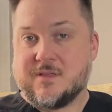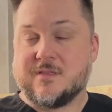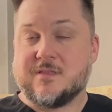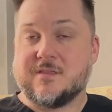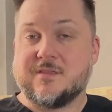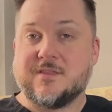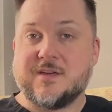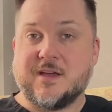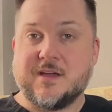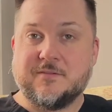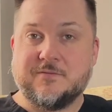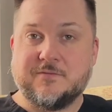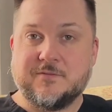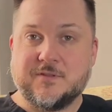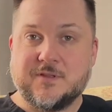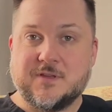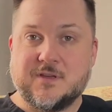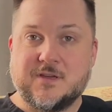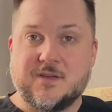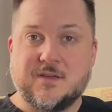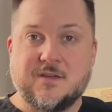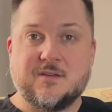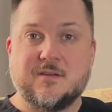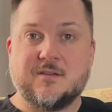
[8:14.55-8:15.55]

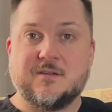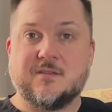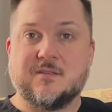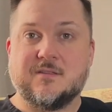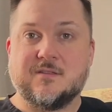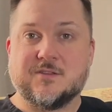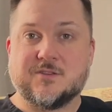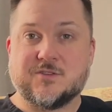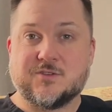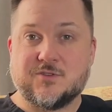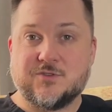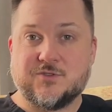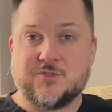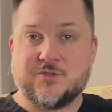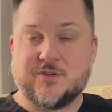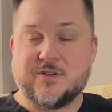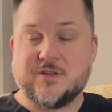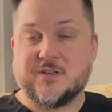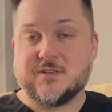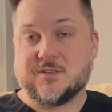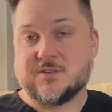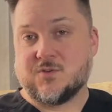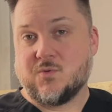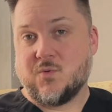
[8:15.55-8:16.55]
Thankfully, the
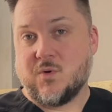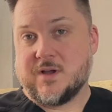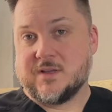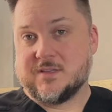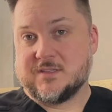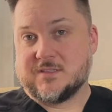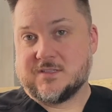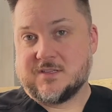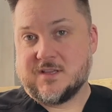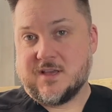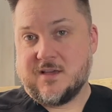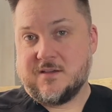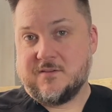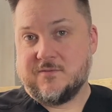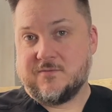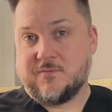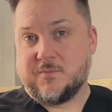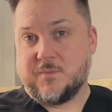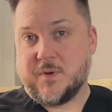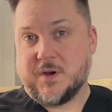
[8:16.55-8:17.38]
surgery is quite safe,